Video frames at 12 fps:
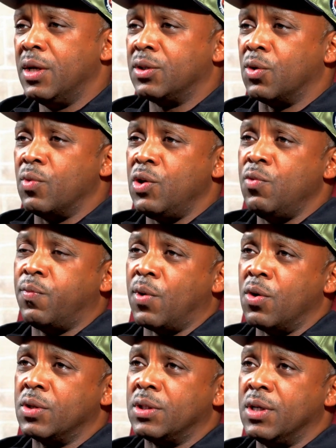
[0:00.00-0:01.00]
So when you
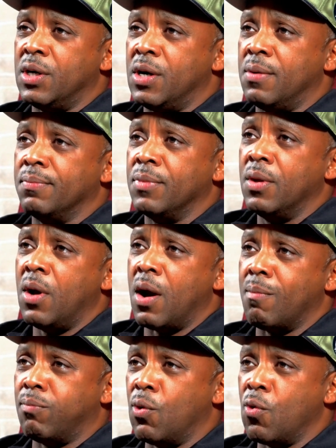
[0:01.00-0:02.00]
first are
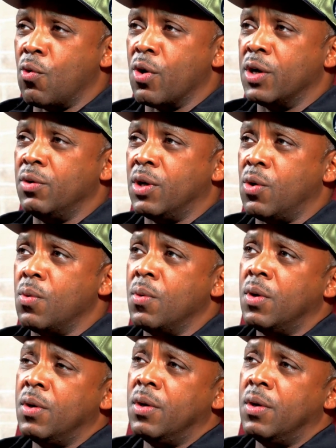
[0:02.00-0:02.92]
born,